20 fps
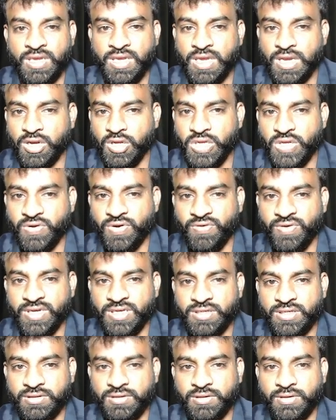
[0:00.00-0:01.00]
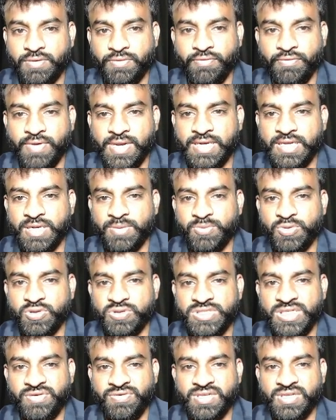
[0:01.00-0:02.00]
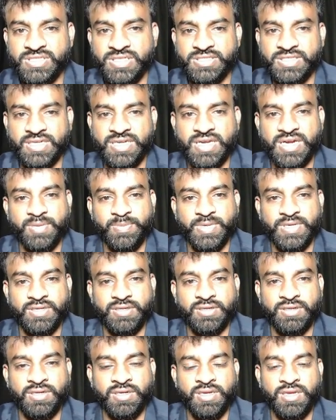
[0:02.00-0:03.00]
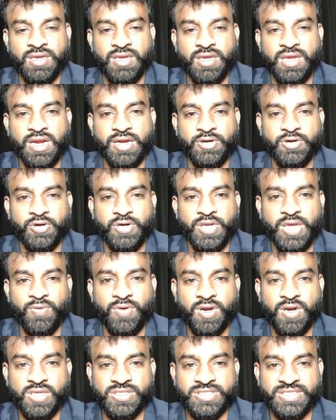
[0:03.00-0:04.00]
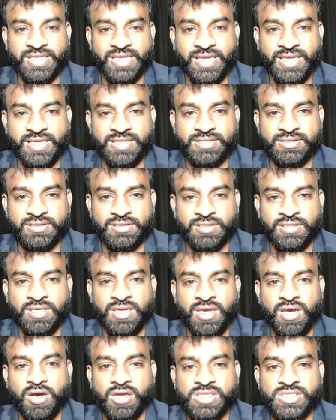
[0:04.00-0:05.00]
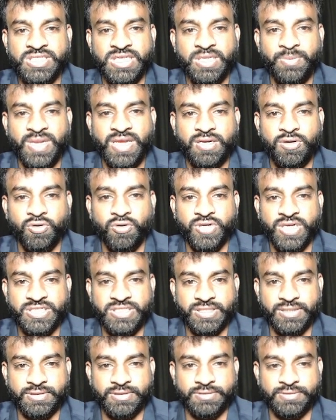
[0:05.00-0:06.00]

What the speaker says: Hello everyone, welcome to gvl chess academy, and today our lesson is algebraic notation.